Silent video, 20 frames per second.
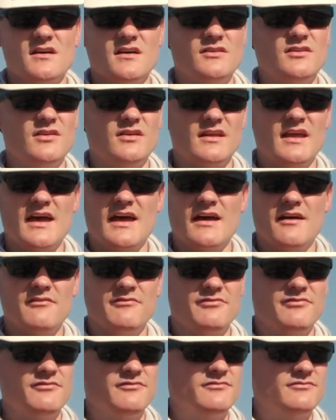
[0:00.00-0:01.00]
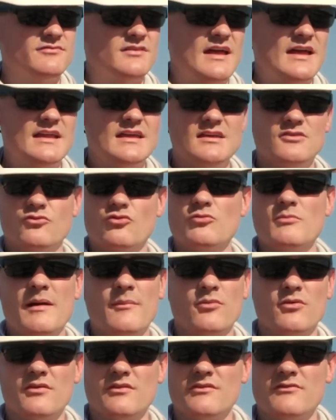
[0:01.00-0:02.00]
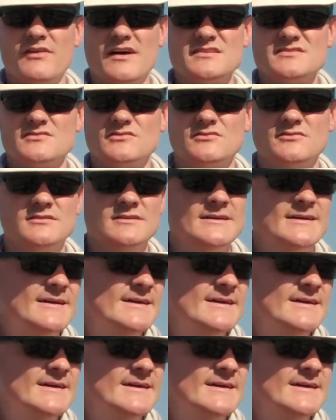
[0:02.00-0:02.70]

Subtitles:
you can have any crew member of the vessel